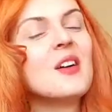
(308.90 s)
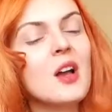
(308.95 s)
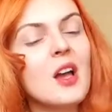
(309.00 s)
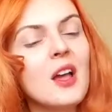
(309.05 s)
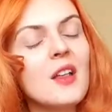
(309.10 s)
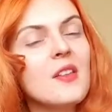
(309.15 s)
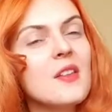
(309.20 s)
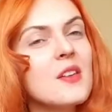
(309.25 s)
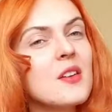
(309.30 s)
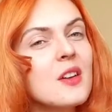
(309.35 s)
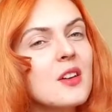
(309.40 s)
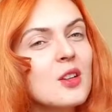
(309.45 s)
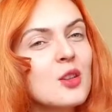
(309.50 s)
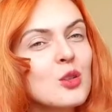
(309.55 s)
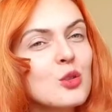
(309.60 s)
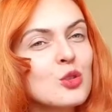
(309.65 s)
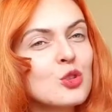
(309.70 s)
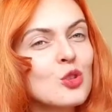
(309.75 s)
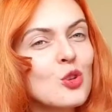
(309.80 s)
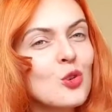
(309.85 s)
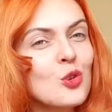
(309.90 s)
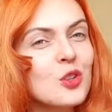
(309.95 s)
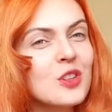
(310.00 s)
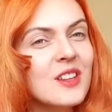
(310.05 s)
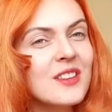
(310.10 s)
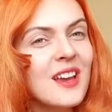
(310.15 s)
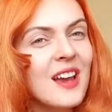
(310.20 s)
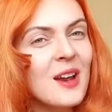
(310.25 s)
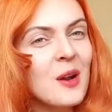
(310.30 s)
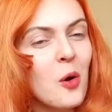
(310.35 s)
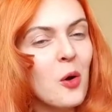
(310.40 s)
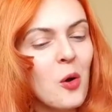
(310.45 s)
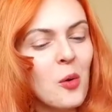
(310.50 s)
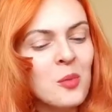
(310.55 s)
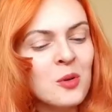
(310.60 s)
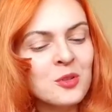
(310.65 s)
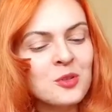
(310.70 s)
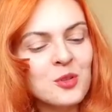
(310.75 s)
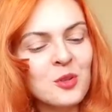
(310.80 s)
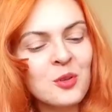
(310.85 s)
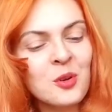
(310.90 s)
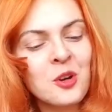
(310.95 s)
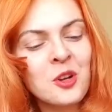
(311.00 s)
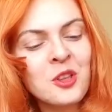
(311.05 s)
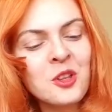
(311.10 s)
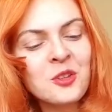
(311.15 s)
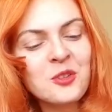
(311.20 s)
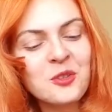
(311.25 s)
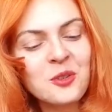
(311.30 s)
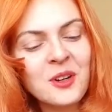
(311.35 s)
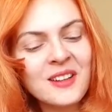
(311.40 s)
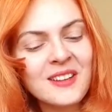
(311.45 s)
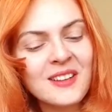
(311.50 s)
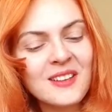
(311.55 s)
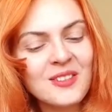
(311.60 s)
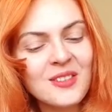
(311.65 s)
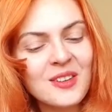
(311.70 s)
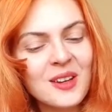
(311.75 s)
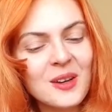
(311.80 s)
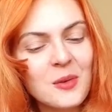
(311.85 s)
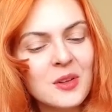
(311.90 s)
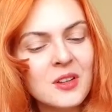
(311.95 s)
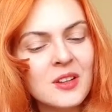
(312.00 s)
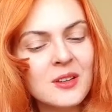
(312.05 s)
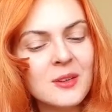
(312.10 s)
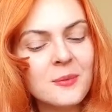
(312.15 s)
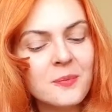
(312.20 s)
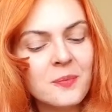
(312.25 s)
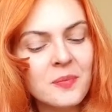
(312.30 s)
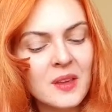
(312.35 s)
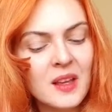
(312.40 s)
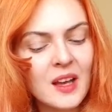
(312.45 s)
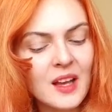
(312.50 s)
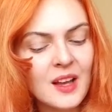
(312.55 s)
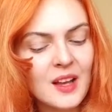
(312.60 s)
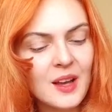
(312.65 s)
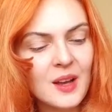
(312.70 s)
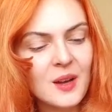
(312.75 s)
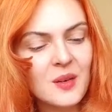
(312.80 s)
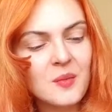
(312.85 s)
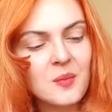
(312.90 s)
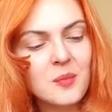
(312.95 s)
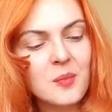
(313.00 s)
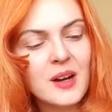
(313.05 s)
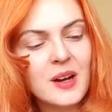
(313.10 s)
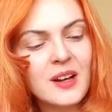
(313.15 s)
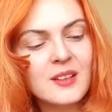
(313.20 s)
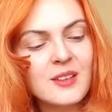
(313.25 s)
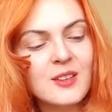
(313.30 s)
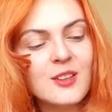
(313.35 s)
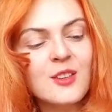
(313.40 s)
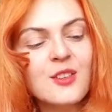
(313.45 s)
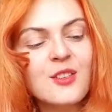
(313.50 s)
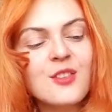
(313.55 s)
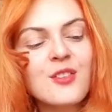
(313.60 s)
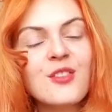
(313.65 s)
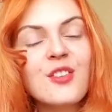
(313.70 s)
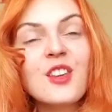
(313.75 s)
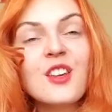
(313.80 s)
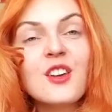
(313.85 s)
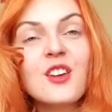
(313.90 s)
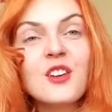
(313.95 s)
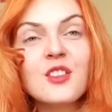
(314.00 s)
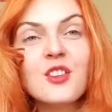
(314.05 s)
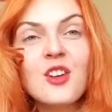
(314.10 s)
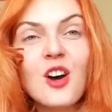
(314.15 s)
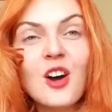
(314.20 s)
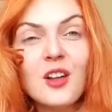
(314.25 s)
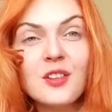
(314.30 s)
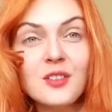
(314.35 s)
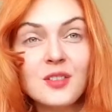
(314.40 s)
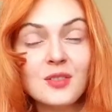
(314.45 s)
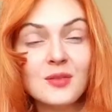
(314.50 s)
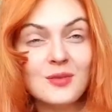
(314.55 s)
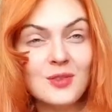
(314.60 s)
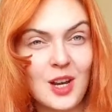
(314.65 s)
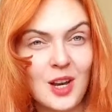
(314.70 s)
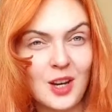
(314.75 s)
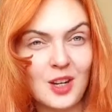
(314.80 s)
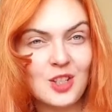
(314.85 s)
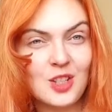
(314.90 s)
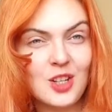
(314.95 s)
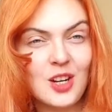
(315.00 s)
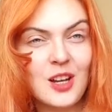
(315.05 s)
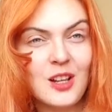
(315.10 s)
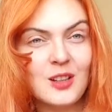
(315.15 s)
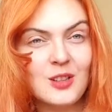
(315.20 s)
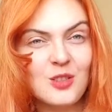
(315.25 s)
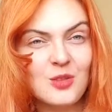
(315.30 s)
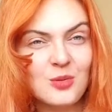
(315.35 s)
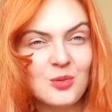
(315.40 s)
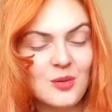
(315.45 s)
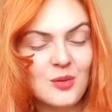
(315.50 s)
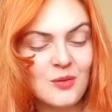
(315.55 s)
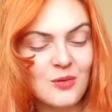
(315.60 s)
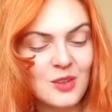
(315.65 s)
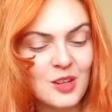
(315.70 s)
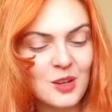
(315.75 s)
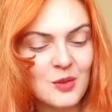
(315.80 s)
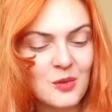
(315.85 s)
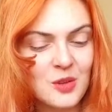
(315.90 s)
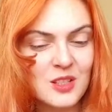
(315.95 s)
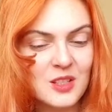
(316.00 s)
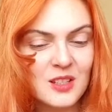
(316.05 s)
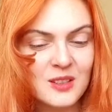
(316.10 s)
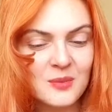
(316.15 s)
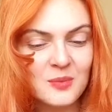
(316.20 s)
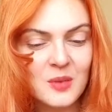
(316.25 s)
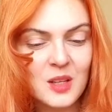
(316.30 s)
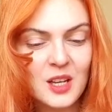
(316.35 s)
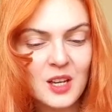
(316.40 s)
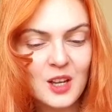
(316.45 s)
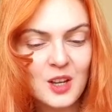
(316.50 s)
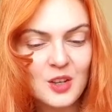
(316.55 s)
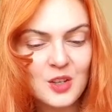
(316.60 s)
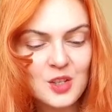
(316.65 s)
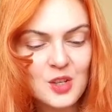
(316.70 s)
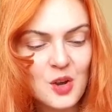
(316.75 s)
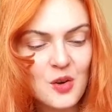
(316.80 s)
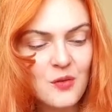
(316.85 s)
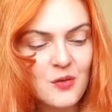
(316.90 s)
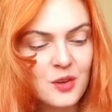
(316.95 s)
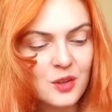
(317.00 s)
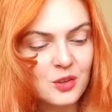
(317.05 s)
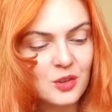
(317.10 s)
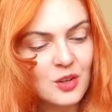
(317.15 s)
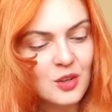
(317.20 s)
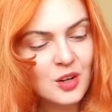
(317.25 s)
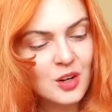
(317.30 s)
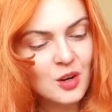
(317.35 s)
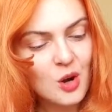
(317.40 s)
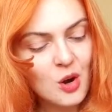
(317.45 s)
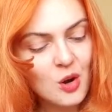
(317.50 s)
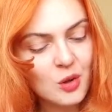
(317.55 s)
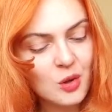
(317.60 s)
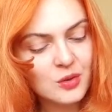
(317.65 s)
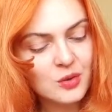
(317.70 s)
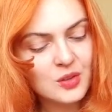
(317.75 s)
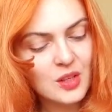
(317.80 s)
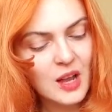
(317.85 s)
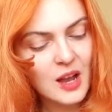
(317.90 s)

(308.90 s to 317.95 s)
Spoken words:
And it looks so good that I almost don't want to do anything with it. But fear not, I shall do something with it. So victory rolls.